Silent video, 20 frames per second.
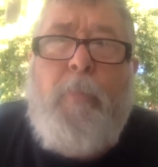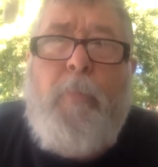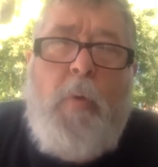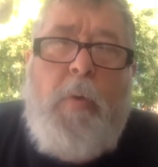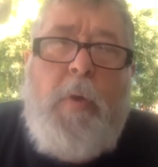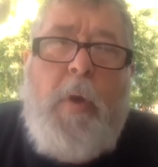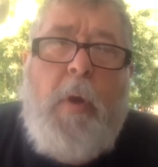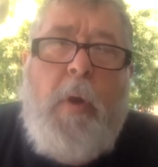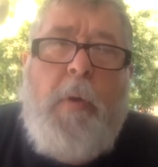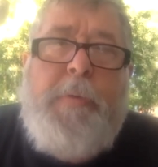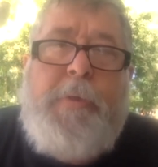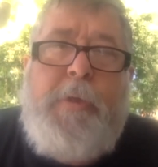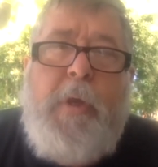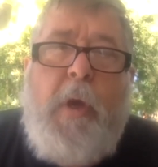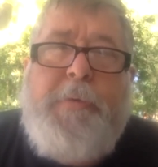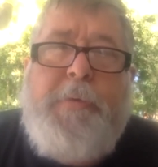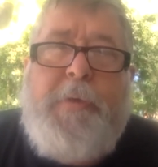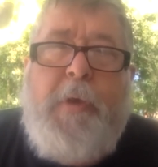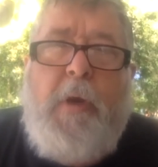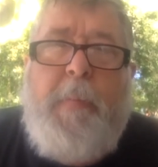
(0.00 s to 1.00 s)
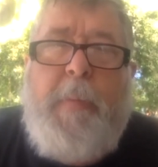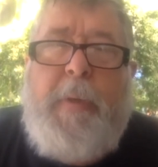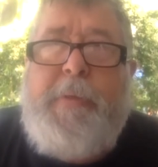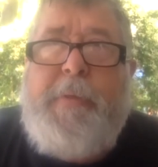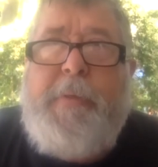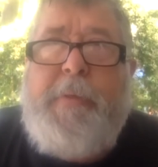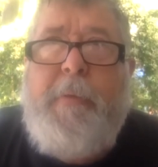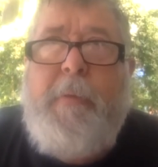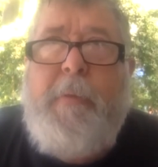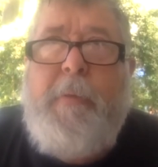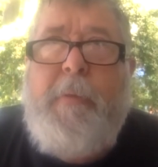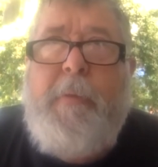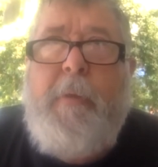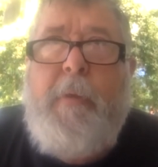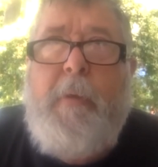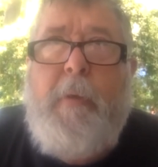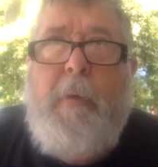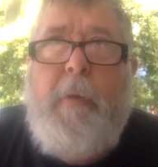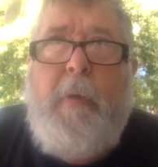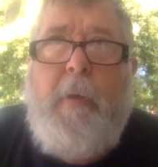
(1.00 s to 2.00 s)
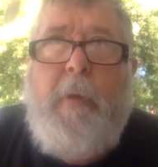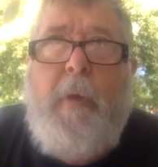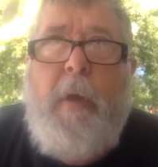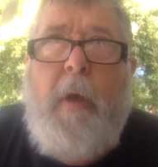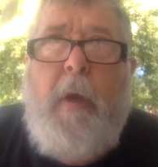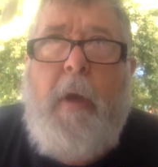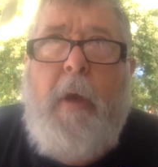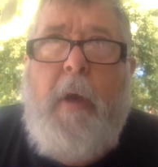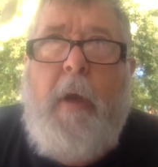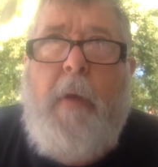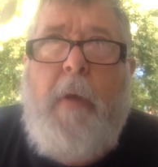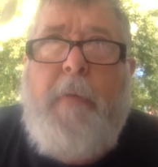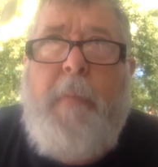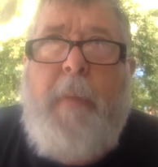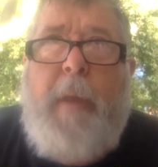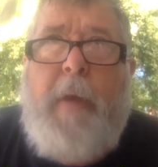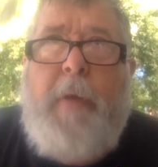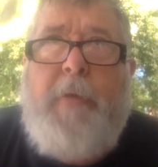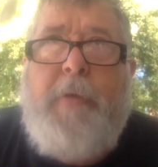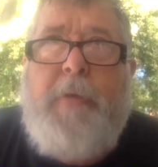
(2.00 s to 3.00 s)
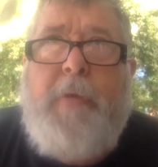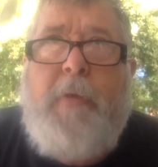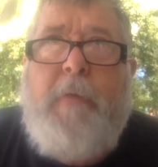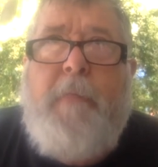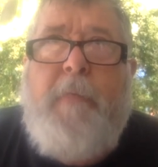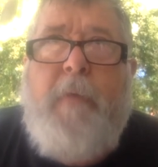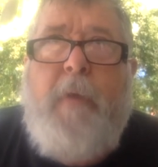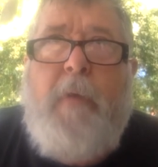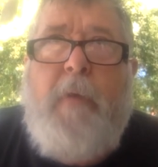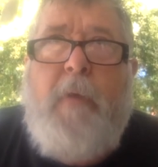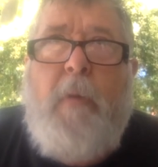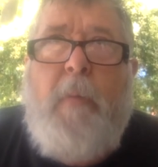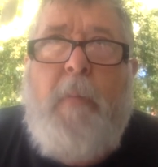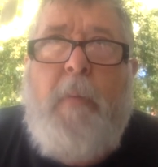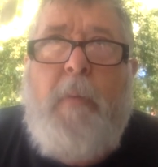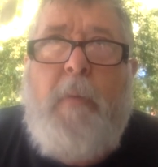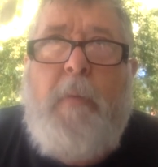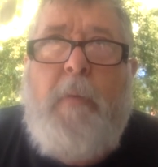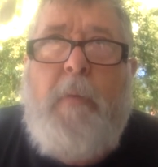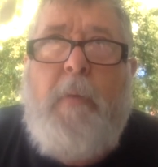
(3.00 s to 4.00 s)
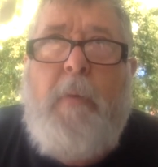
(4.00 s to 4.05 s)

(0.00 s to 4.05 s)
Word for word: who knows? Jos Hermens, uh, the manager of uh, global